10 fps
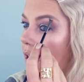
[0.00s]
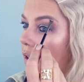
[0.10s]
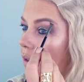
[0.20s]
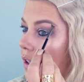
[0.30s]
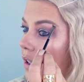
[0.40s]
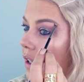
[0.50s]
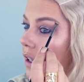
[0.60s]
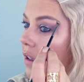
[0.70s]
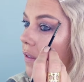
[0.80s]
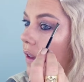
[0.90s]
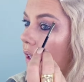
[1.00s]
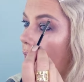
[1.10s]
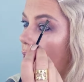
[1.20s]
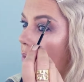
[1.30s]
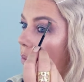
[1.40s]
I'm going over that
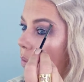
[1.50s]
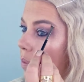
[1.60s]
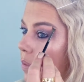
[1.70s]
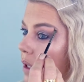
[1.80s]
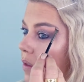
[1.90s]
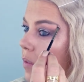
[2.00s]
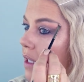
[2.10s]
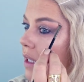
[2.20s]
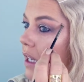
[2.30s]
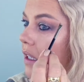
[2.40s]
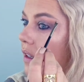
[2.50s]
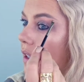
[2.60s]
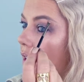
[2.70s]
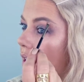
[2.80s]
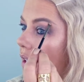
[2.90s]
little bit of a mistake
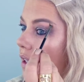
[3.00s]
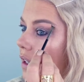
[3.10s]
there